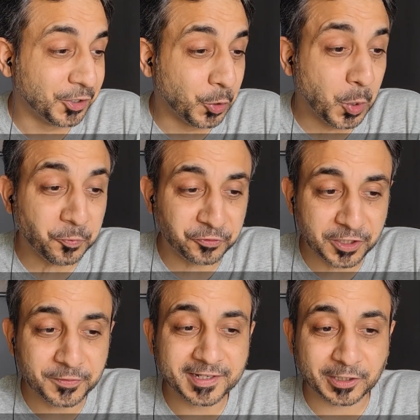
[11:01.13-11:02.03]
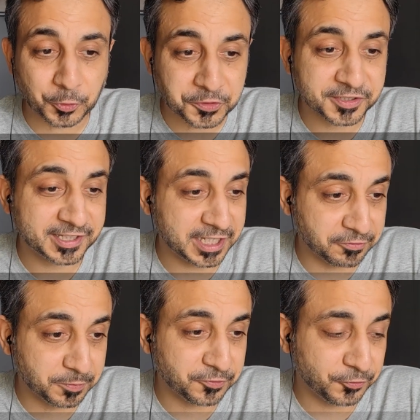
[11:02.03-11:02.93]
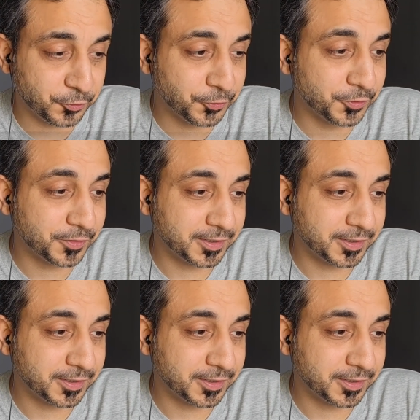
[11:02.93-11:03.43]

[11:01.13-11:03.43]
Hopefully we are closer than ever before.